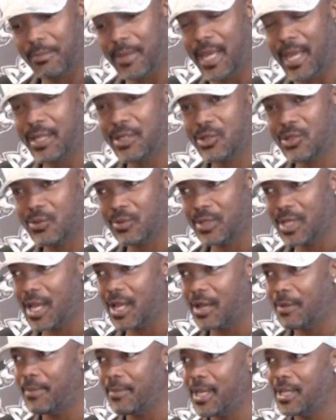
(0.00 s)
May
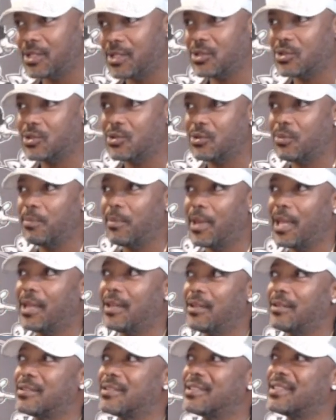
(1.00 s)
2000,
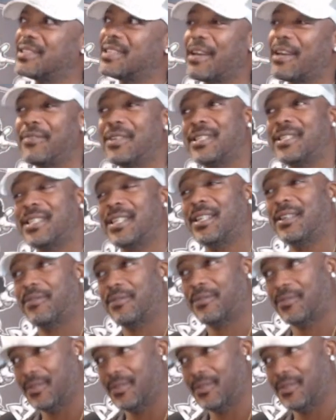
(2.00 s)
May 17th,